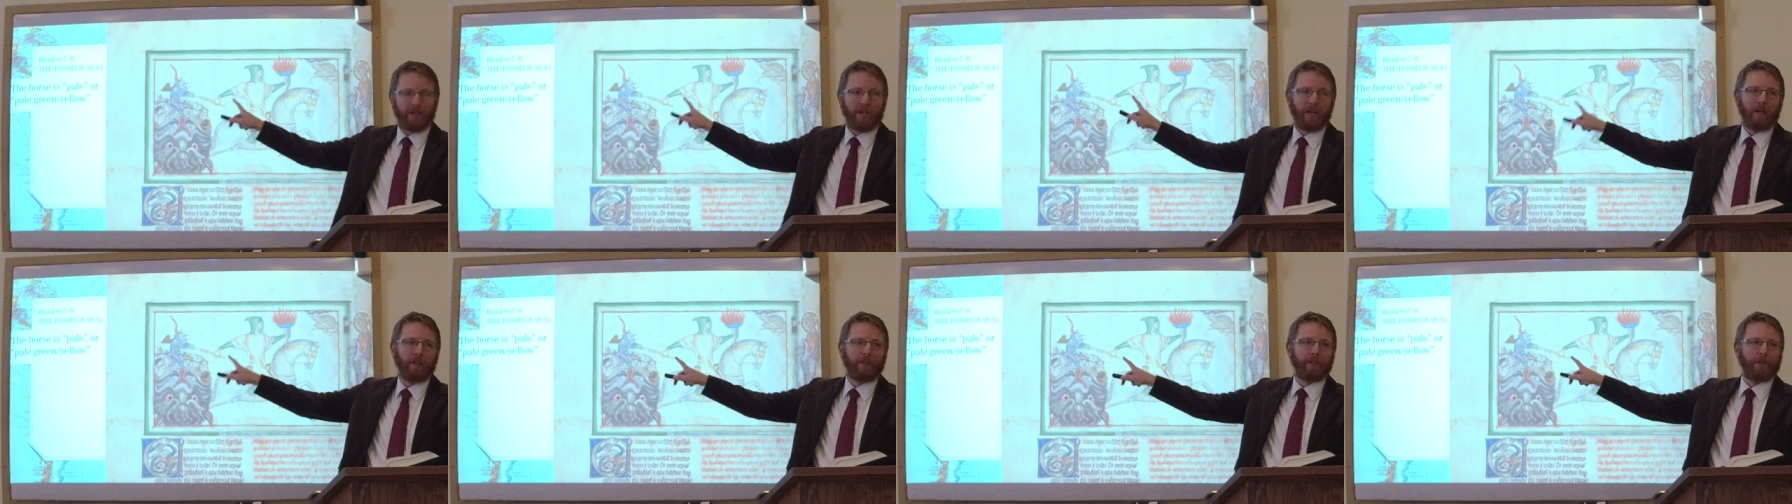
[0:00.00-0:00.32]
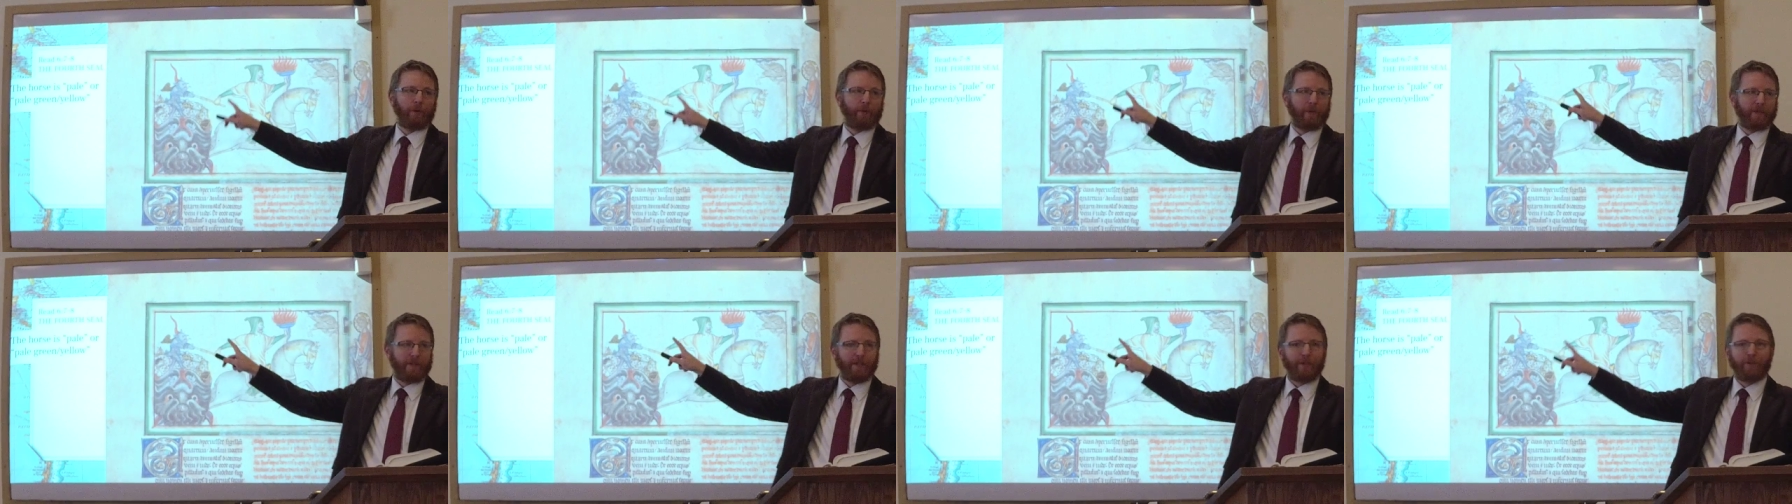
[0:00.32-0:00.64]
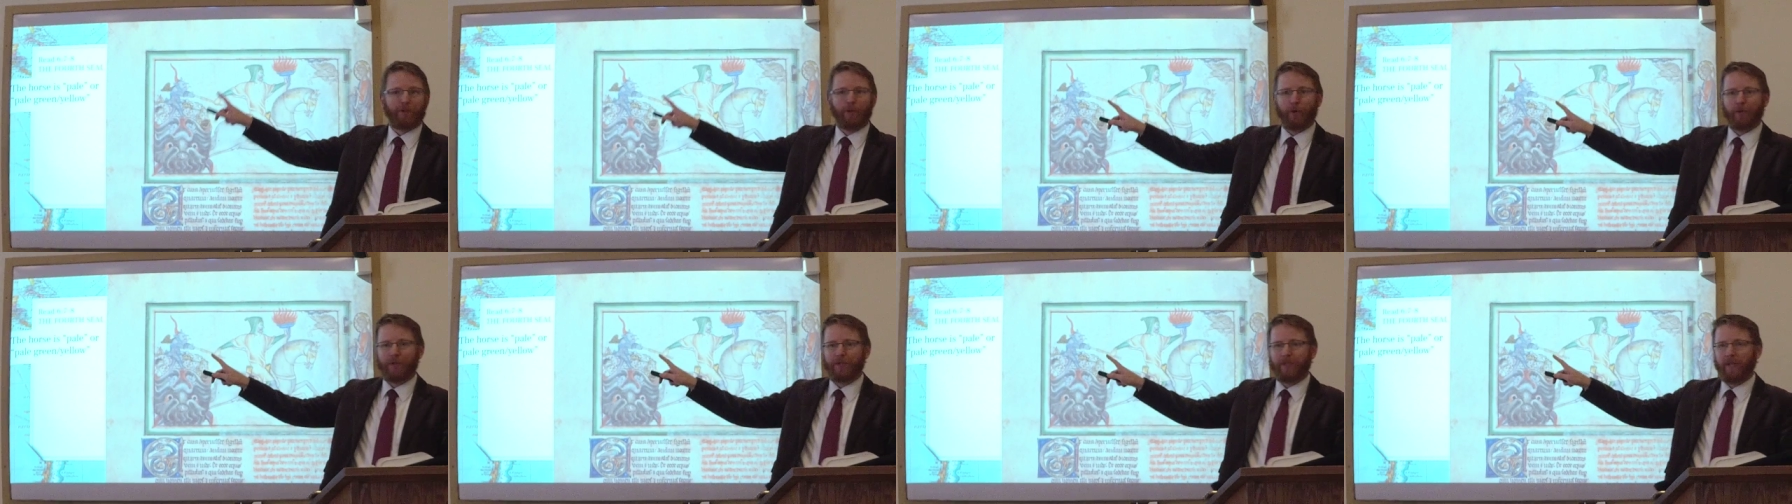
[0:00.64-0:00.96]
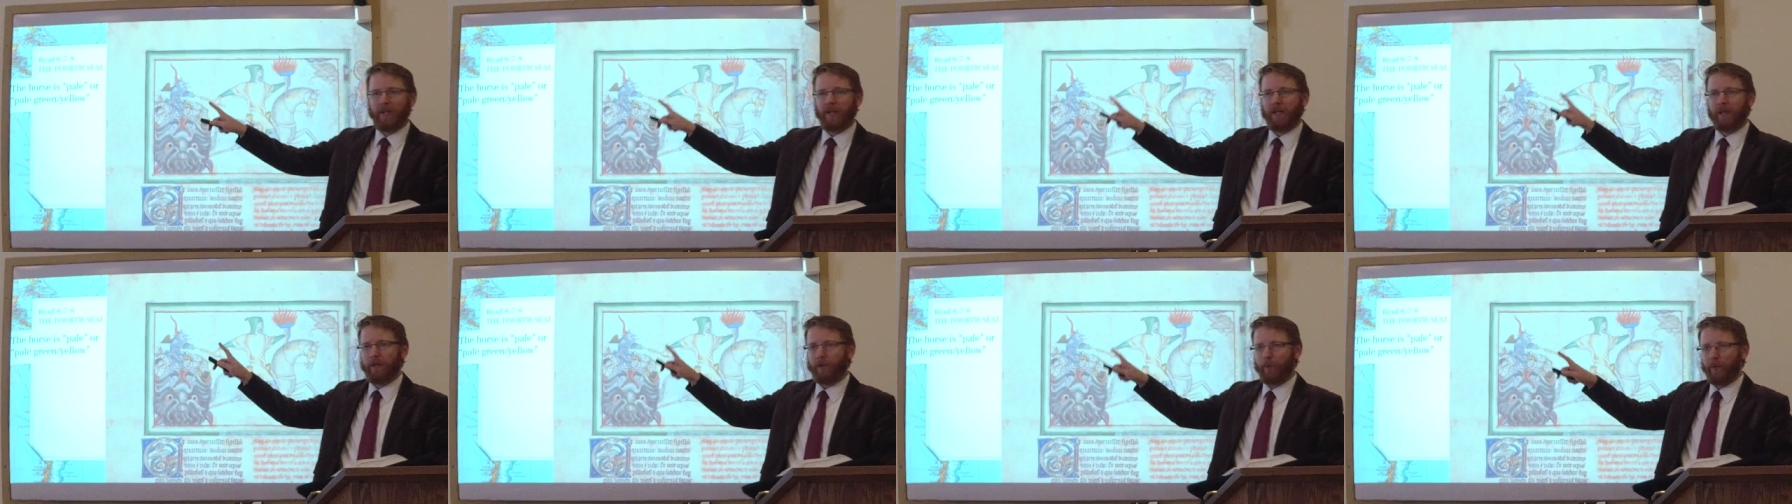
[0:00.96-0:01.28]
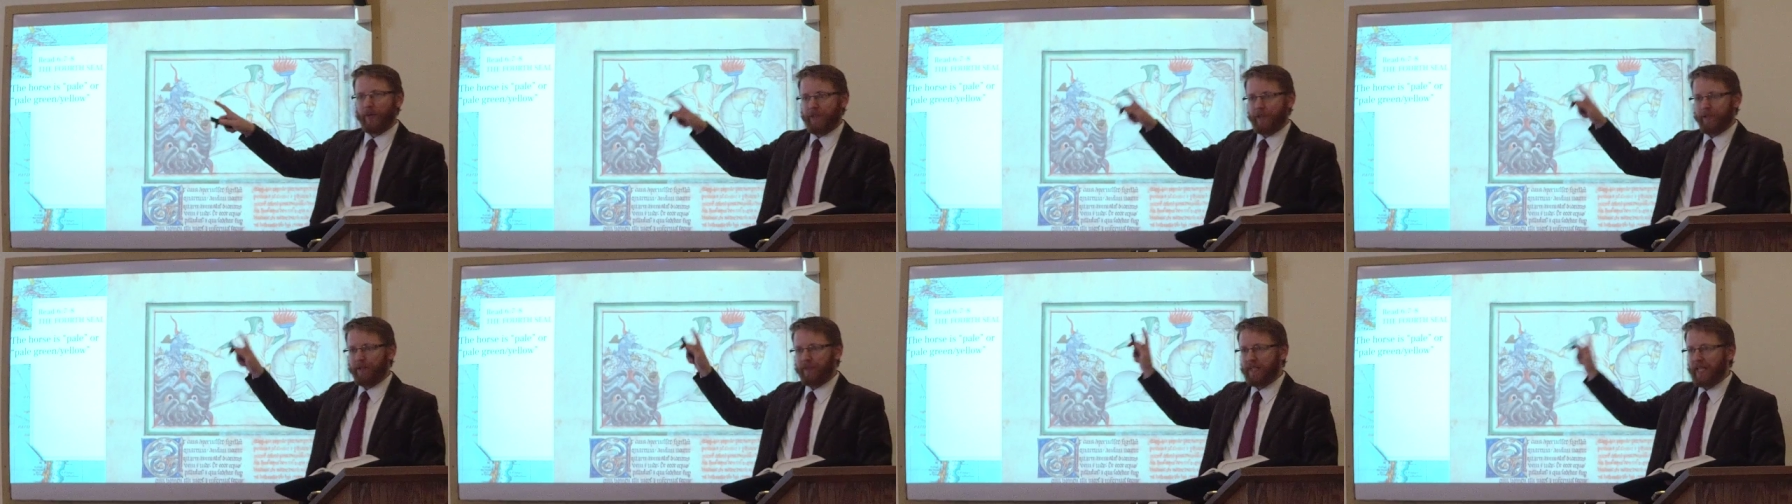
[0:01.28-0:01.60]
color was associated
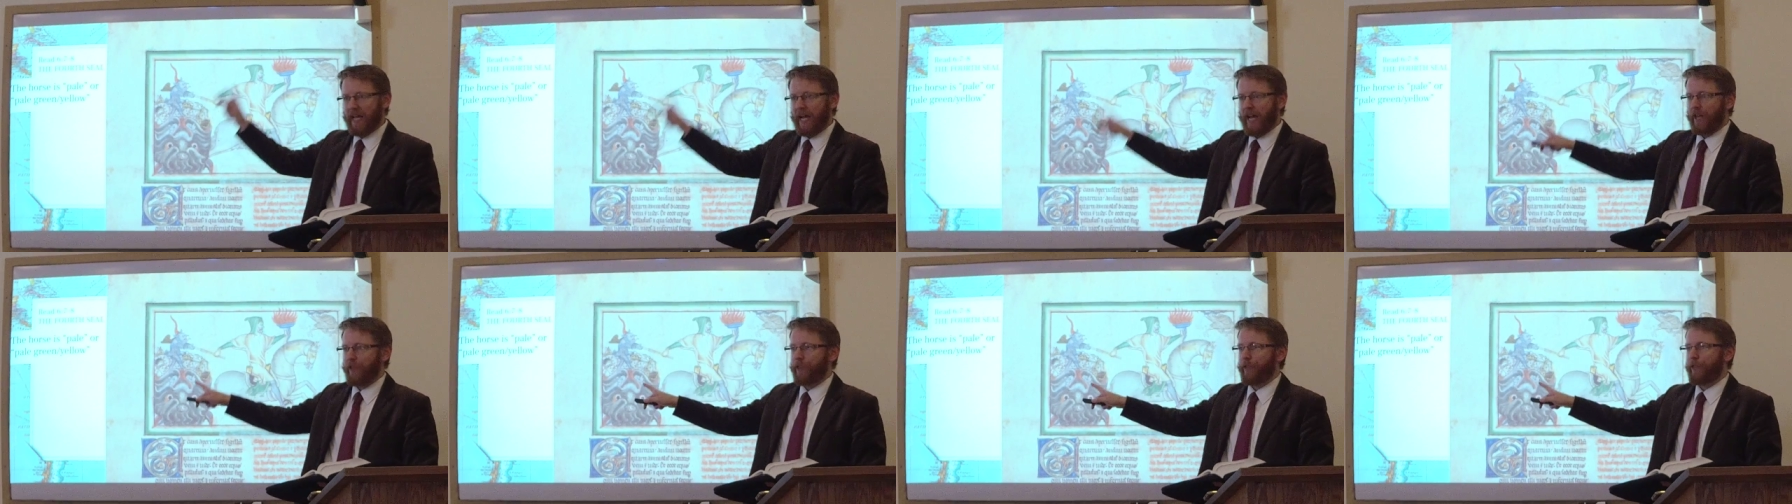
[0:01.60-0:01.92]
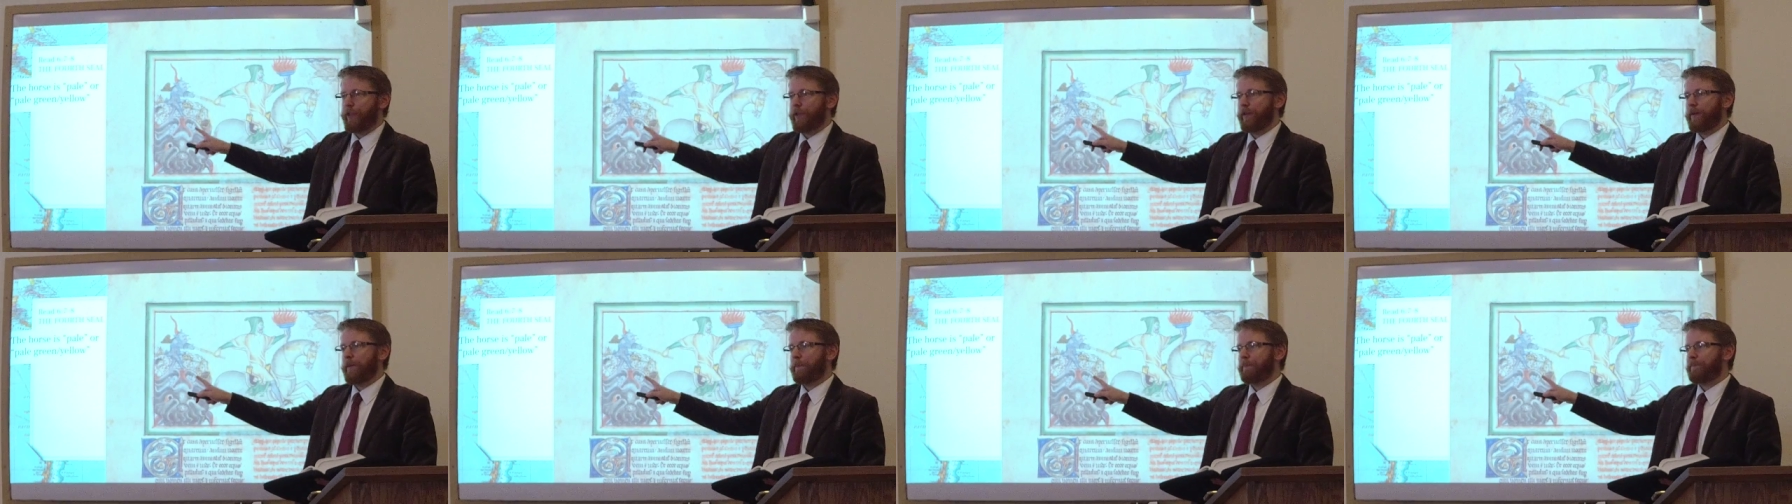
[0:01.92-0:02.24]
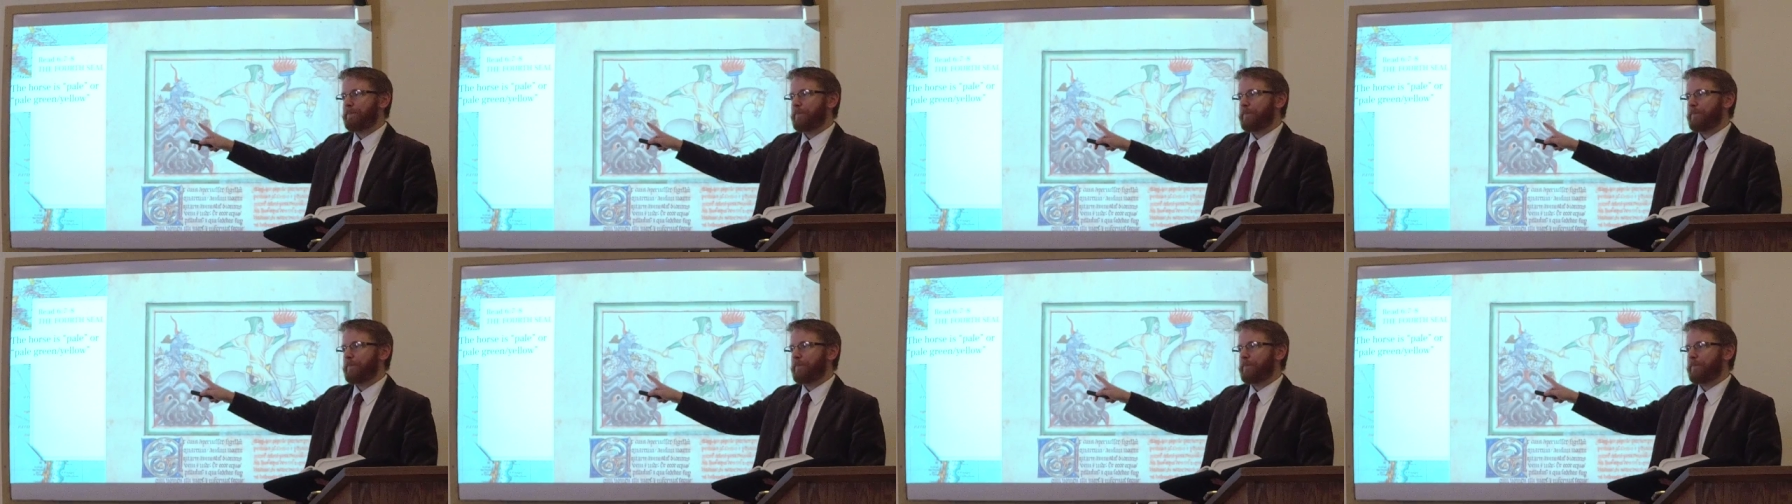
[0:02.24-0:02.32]
with death.